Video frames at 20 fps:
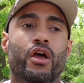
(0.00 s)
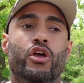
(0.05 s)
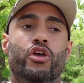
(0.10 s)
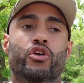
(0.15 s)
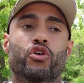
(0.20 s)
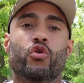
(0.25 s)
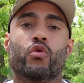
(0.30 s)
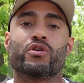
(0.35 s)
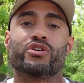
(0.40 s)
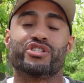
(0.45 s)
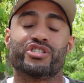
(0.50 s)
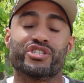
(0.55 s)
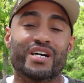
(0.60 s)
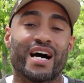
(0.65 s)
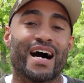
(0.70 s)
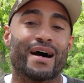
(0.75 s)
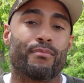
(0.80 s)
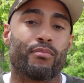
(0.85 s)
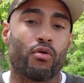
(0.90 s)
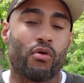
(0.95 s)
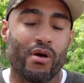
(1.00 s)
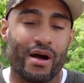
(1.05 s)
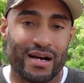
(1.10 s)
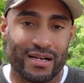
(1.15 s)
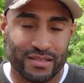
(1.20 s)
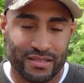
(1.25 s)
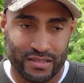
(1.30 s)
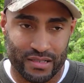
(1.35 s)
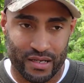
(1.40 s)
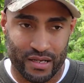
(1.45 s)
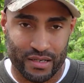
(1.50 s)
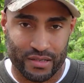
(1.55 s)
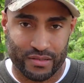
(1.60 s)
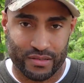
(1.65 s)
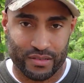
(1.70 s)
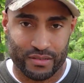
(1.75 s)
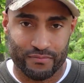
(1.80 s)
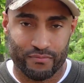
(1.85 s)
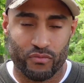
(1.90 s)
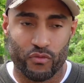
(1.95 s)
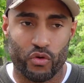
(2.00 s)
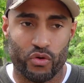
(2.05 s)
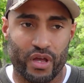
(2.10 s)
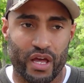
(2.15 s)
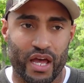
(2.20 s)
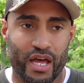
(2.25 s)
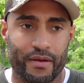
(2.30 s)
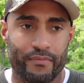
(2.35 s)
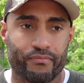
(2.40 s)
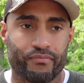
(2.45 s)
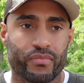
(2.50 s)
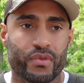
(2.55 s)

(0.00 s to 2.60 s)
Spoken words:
your shot process, okay?